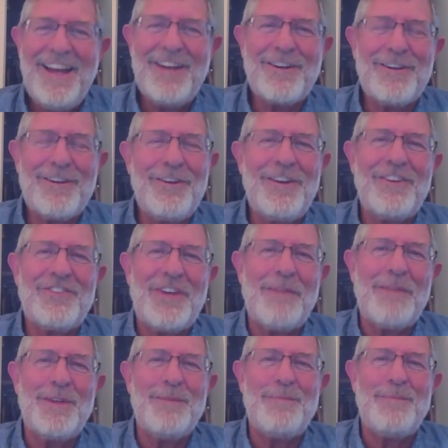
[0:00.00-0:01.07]
including
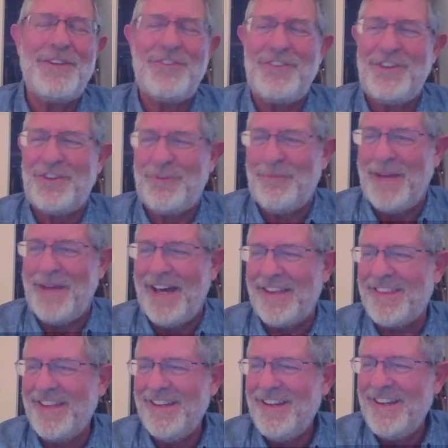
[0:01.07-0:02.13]
some of the business math.